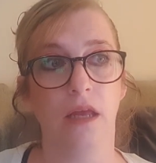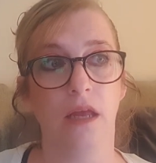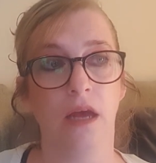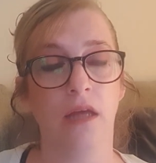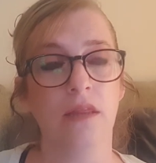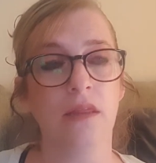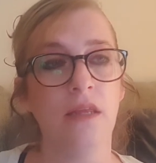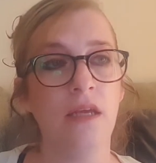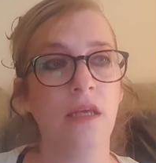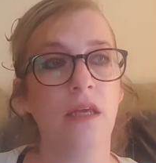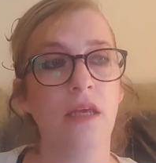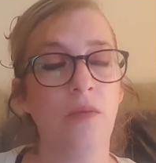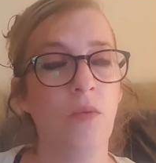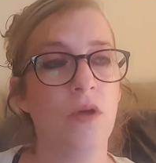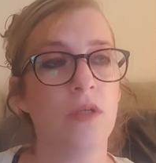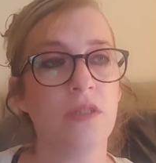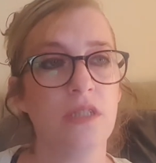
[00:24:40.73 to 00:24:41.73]
I think he
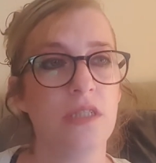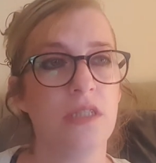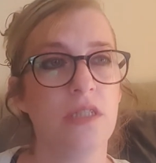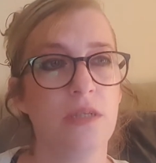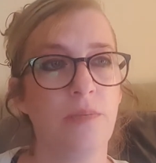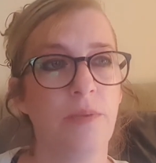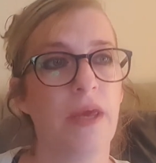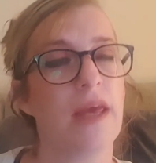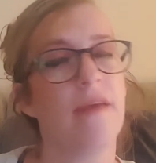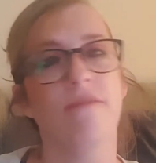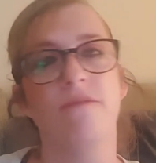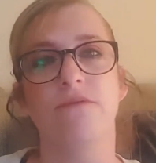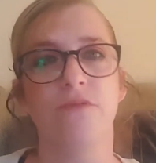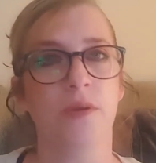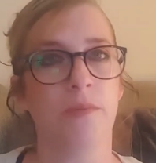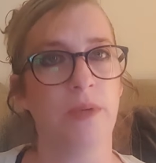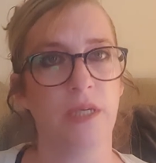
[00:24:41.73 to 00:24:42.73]
wanted to be
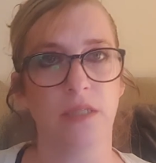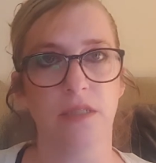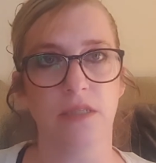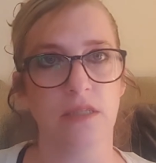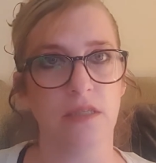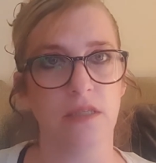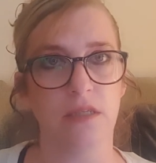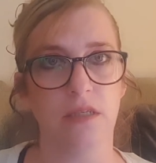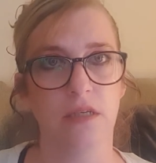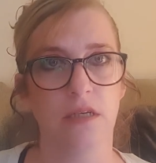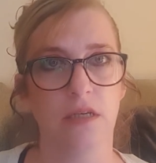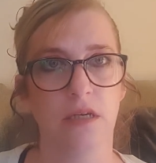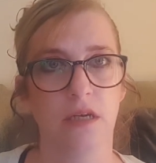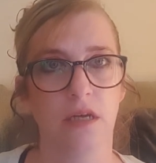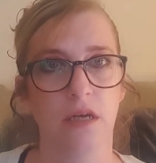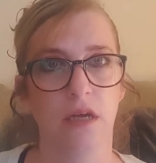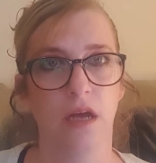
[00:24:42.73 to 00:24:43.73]
infamous.
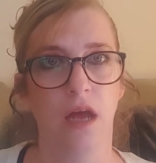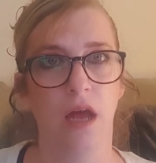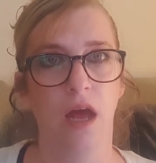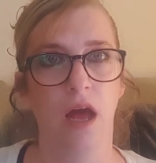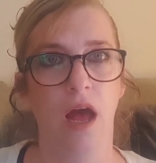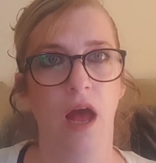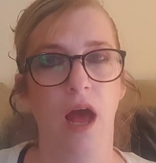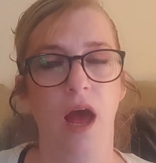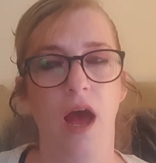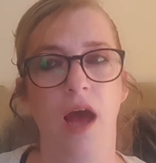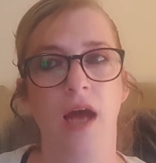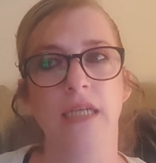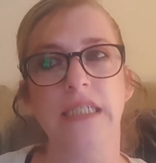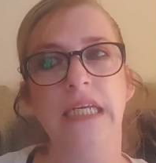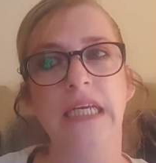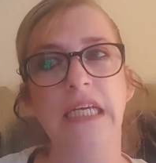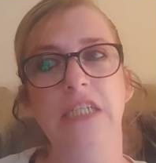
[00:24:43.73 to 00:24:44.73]

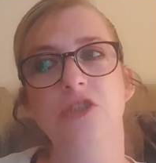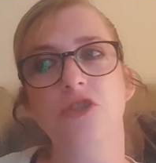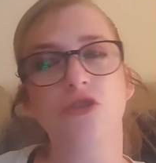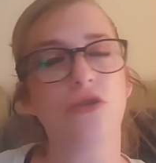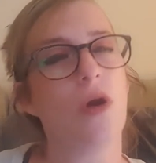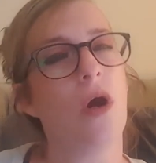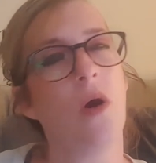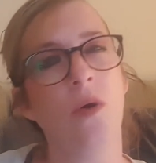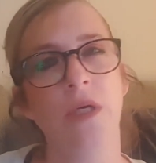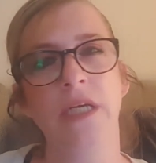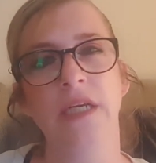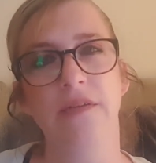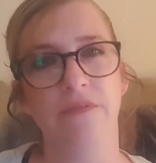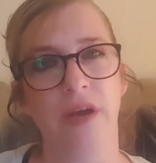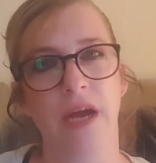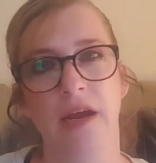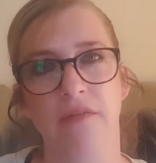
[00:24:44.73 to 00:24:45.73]
And he tried
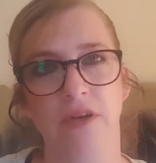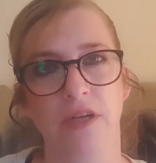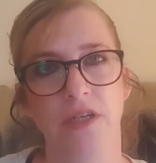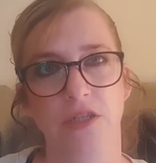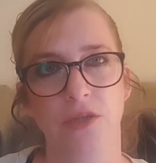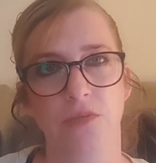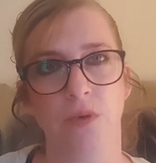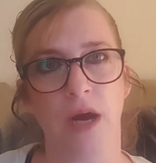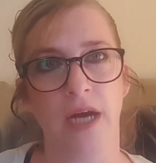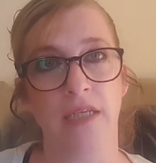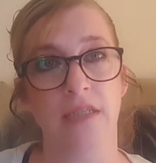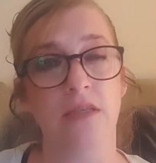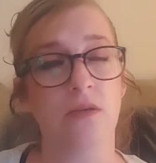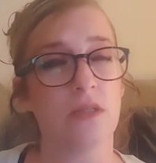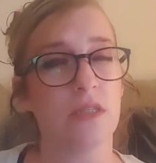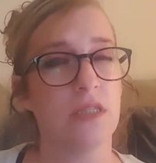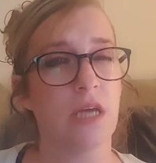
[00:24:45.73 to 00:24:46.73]
various ways.
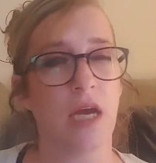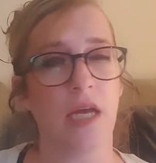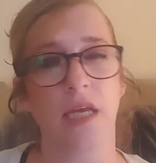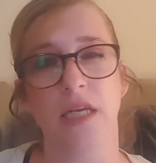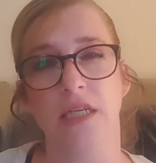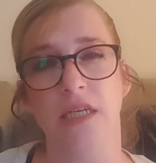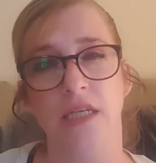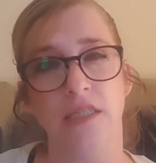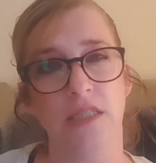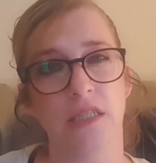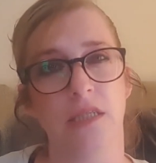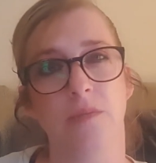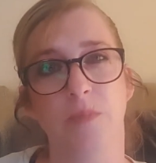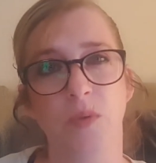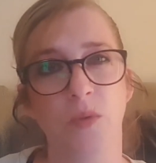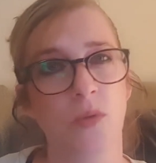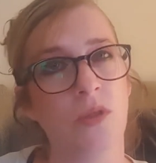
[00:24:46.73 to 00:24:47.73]
Like I say, he'd entered the
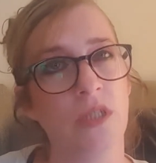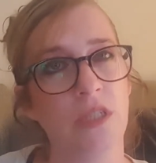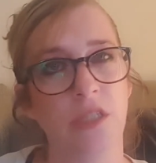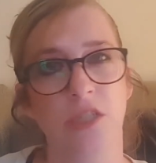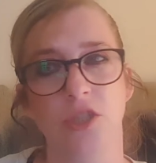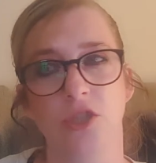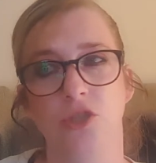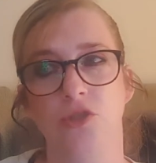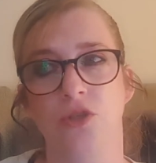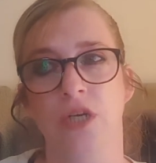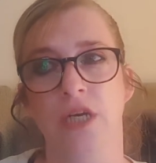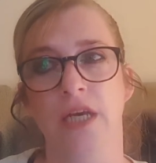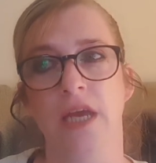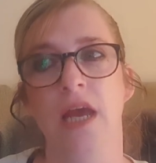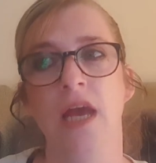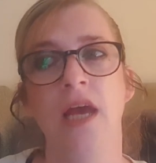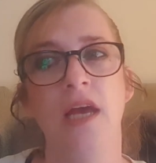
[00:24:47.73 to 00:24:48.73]
porn
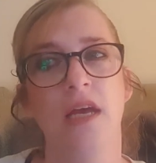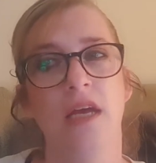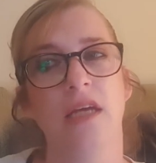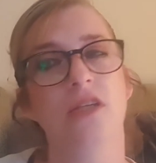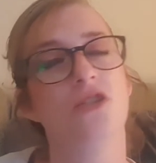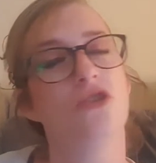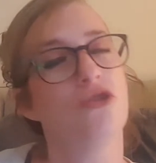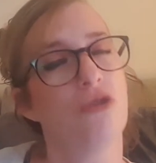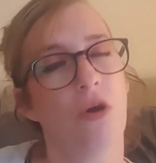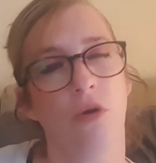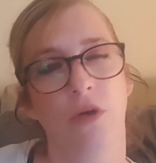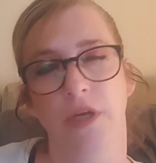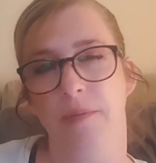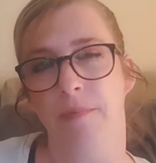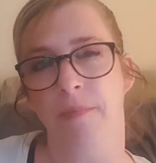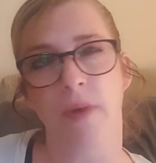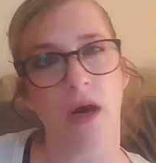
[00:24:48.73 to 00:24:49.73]
industry. He
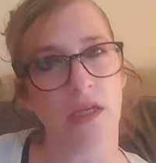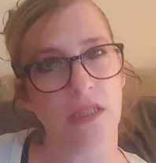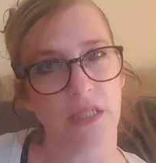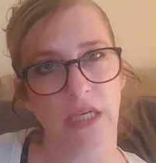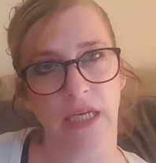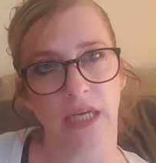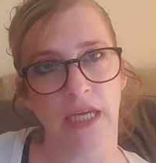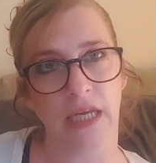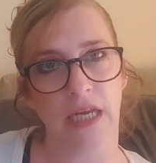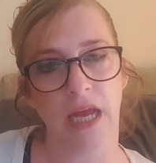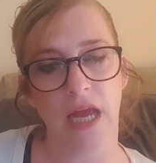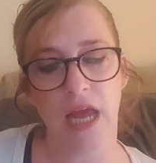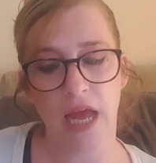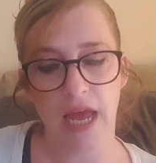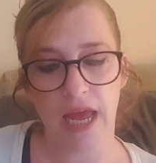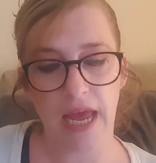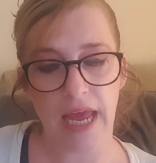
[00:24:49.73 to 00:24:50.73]
tried modelling.
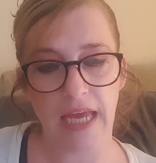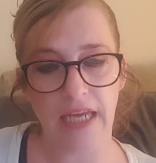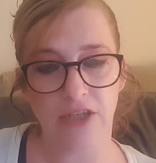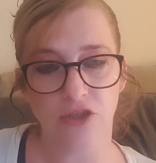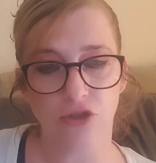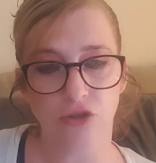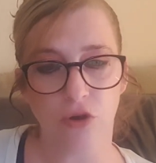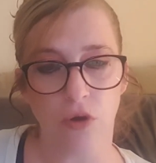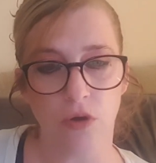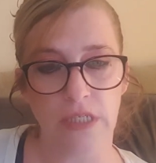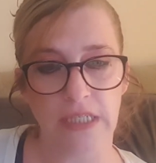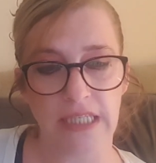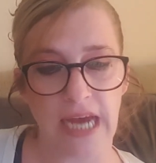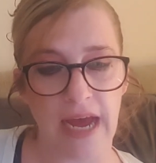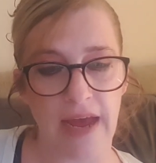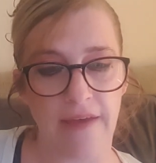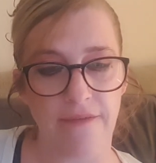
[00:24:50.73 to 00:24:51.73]
He tried
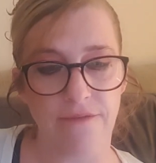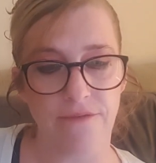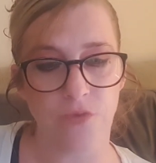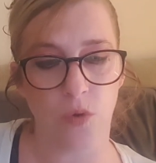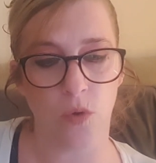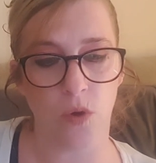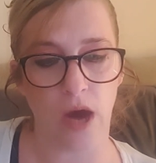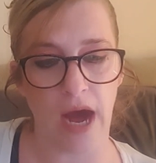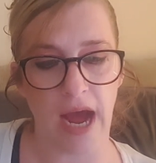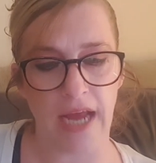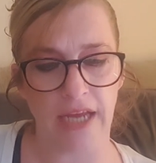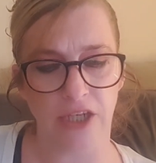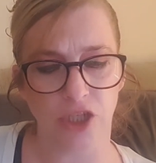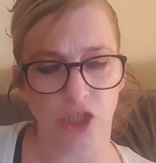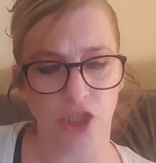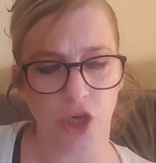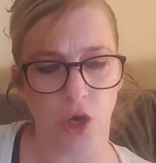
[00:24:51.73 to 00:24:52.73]
out for a
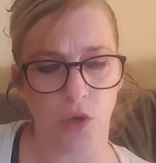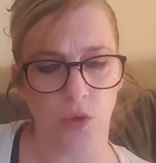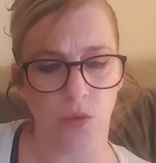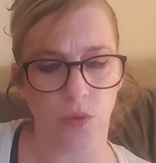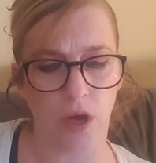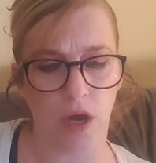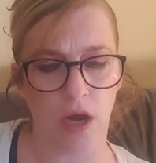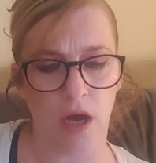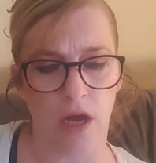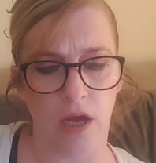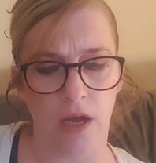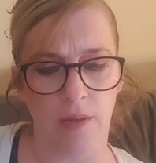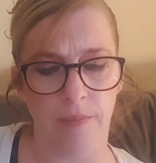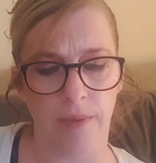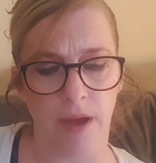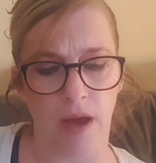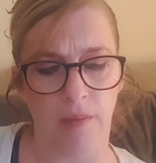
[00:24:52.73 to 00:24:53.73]
show,
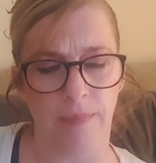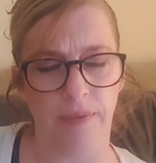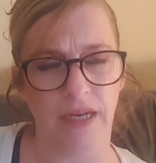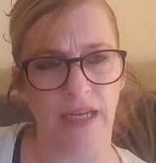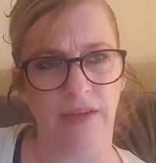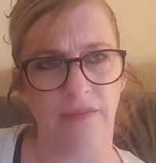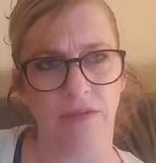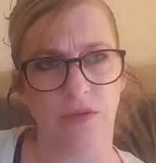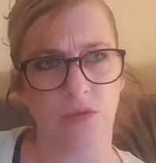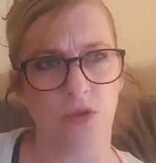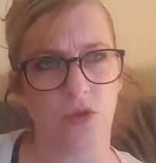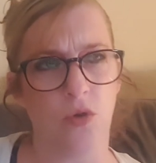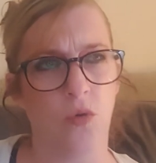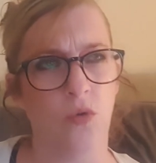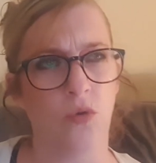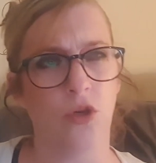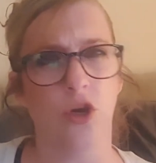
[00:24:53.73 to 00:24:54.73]
I believe it was
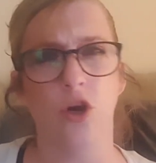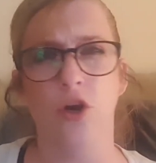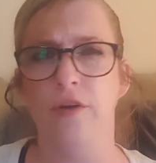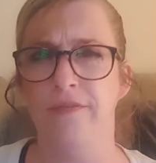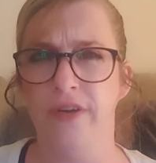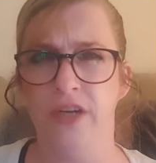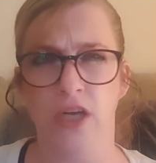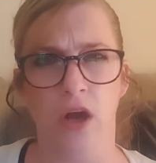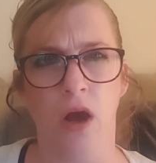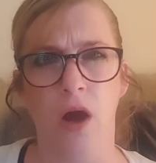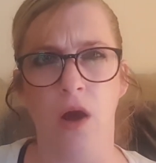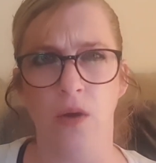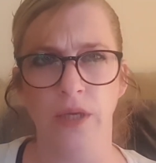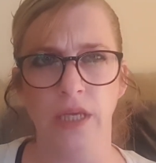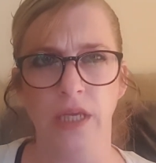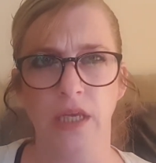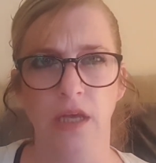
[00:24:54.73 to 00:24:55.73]
called Cover Guy.